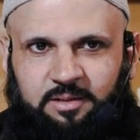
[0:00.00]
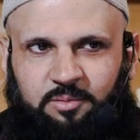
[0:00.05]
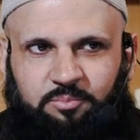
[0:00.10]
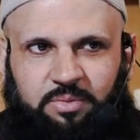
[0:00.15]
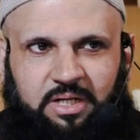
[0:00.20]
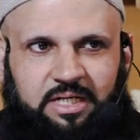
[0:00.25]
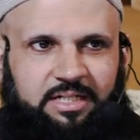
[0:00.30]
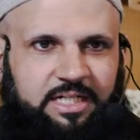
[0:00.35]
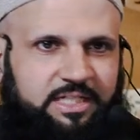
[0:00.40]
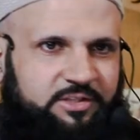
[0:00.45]

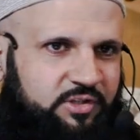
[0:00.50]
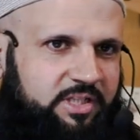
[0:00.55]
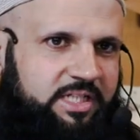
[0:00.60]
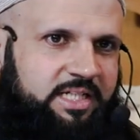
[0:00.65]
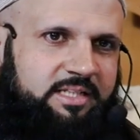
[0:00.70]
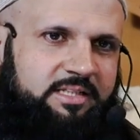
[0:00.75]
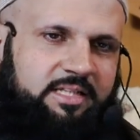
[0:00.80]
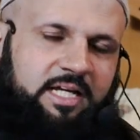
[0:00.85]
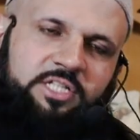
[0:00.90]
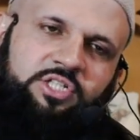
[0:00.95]
but
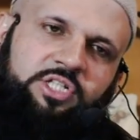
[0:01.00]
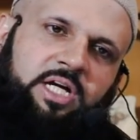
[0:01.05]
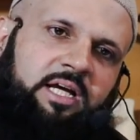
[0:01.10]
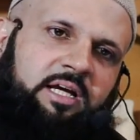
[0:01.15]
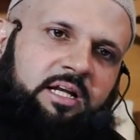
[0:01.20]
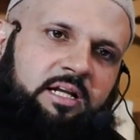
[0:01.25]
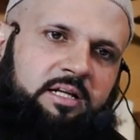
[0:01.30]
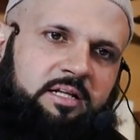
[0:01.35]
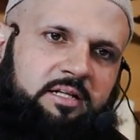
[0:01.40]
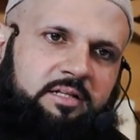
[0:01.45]
literally they're
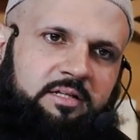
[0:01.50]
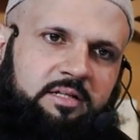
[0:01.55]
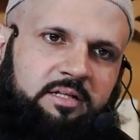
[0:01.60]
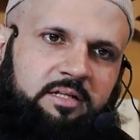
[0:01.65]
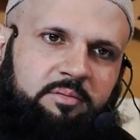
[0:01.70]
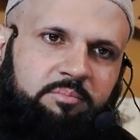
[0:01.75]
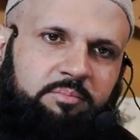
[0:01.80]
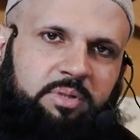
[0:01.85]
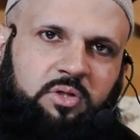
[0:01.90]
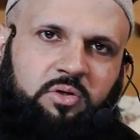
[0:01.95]
jahil
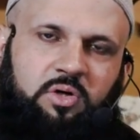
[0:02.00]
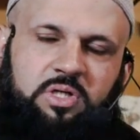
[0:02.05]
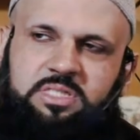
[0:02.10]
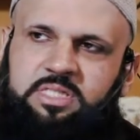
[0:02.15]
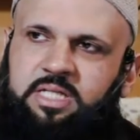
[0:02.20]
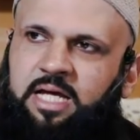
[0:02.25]
because